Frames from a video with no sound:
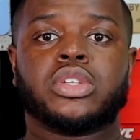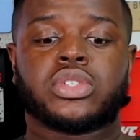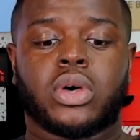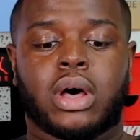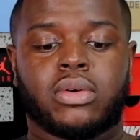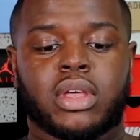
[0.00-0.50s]

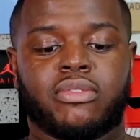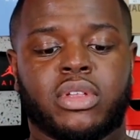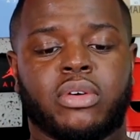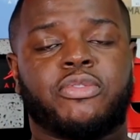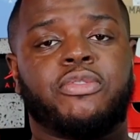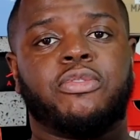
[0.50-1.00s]
So I'll give it
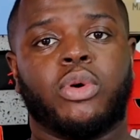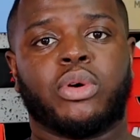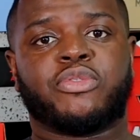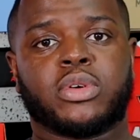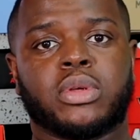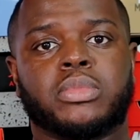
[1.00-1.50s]
a 4
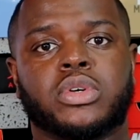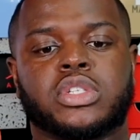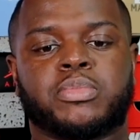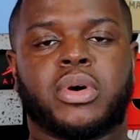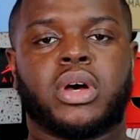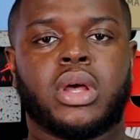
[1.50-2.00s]
for the
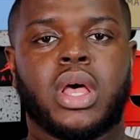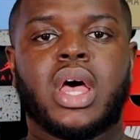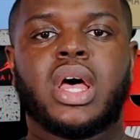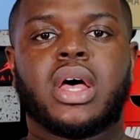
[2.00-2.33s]
most part.